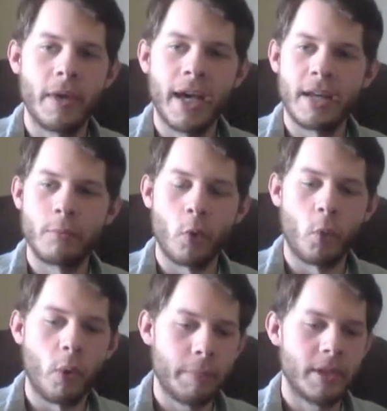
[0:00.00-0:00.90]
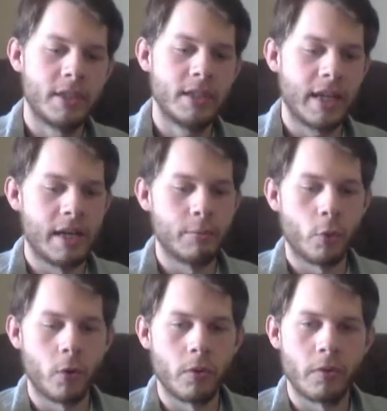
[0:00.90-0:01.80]
add more weapons, add
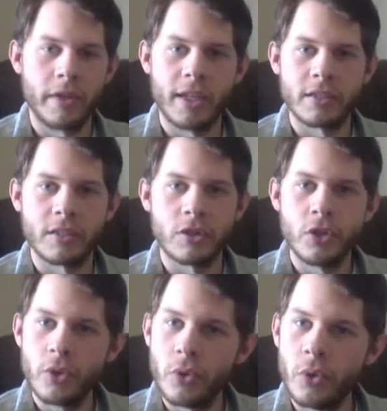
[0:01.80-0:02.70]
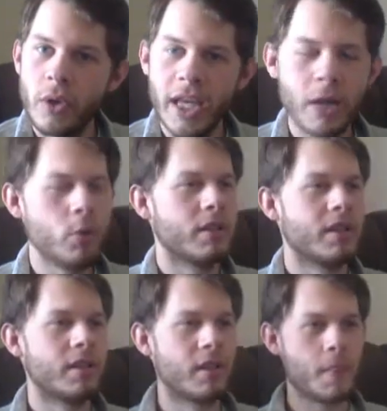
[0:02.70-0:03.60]
more things to do.
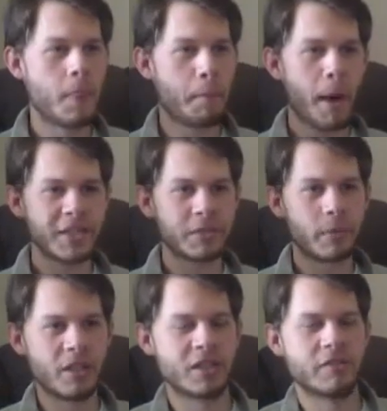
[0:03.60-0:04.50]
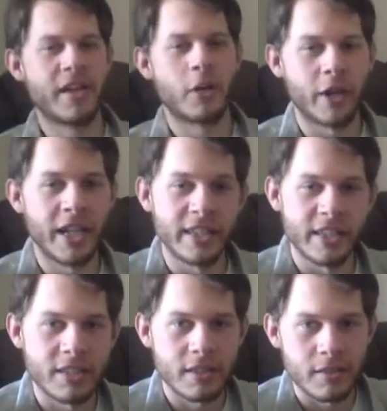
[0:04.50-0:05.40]
The possibilities of that are
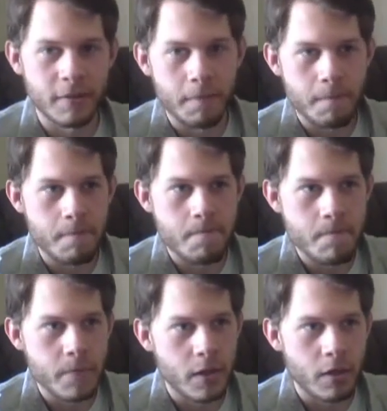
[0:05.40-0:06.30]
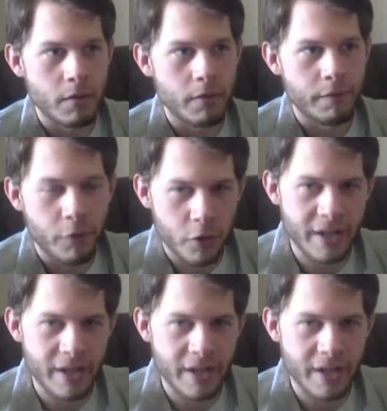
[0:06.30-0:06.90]
endless. For